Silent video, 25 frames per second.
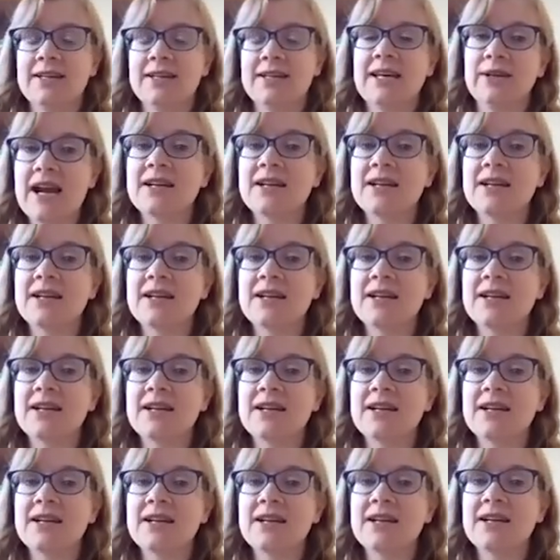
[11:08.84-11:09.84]
gives
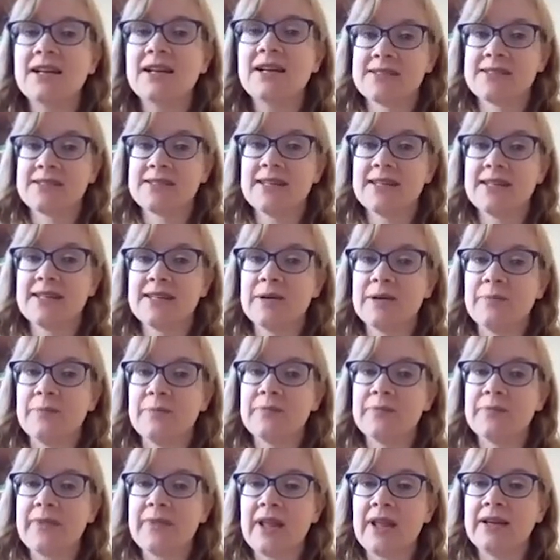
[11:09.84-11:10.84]
some
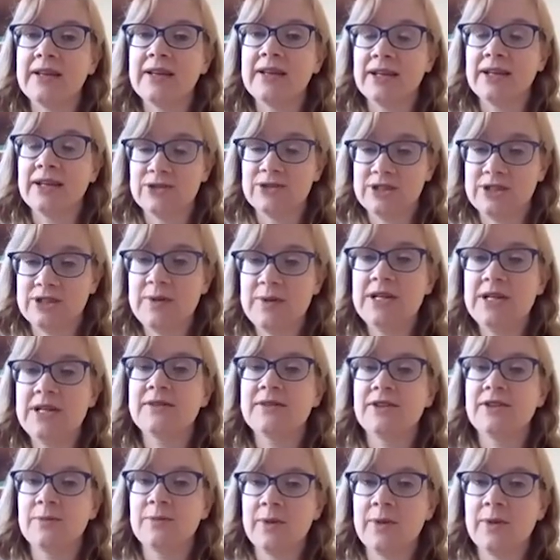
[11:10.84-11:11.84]
guidance on how to
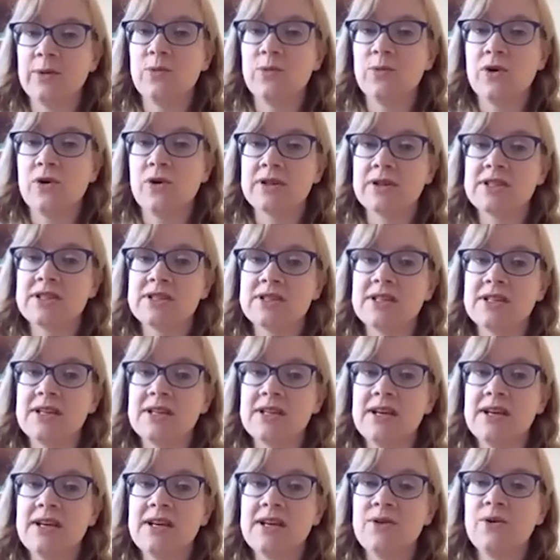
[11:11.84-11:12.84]
speak to them and what
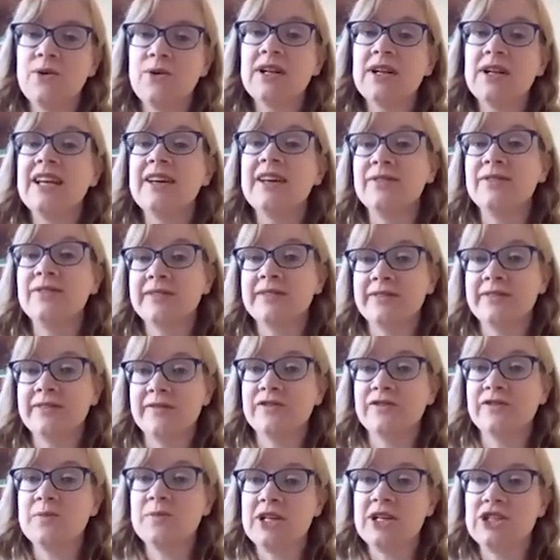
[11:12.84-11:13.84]
level of
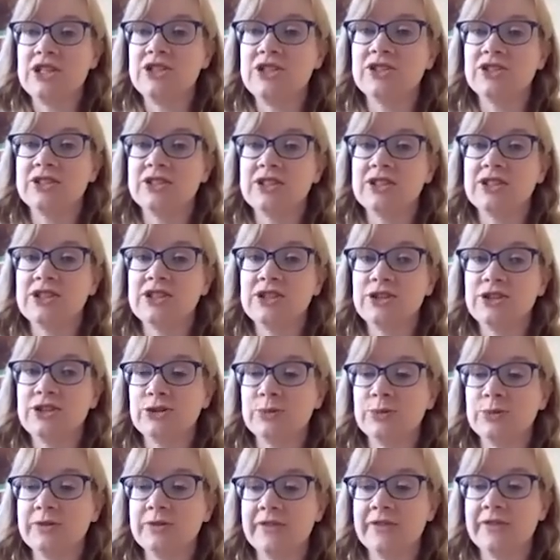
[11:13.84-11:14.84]
information
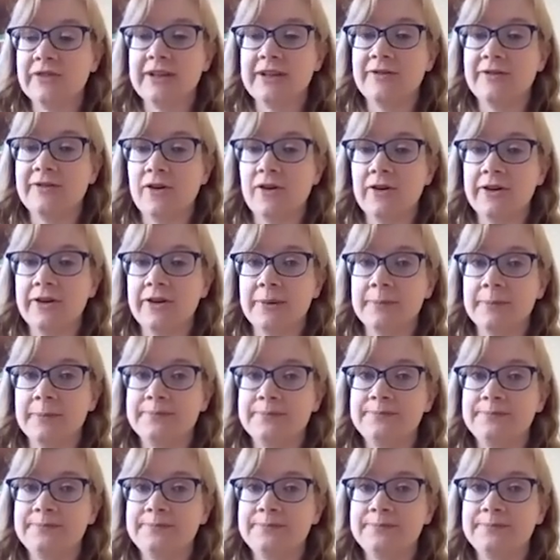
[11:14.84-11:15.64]
to provide for them.